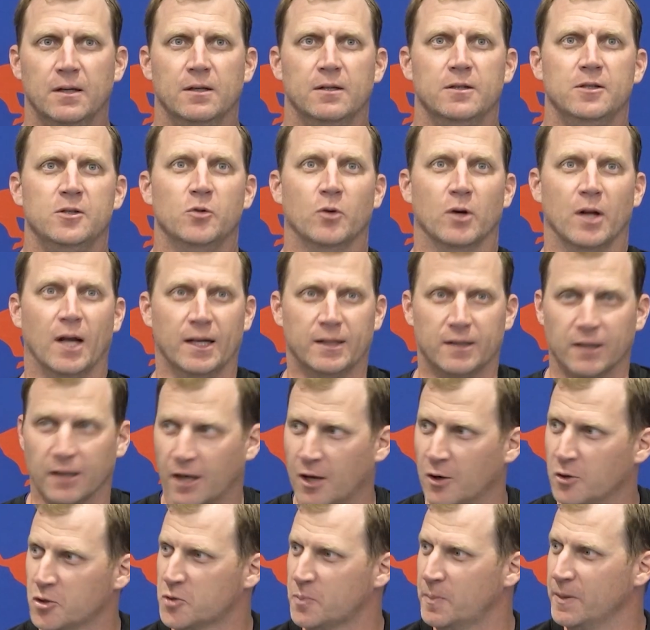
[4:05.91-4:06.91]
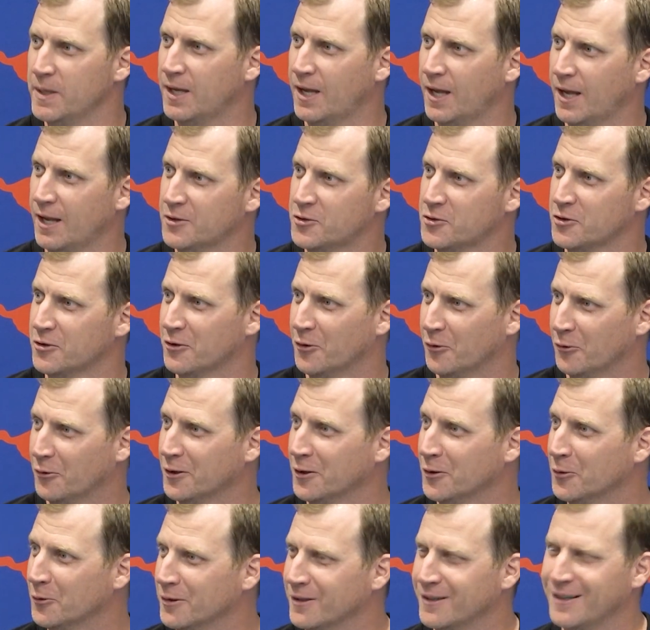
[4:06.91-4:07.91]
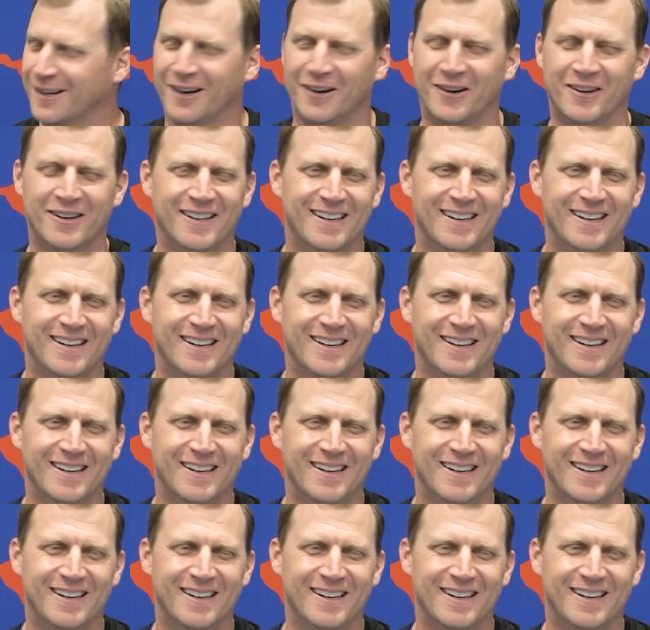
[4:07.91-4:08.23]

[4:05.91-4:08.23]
you want, like, the coach speak answer or the real one?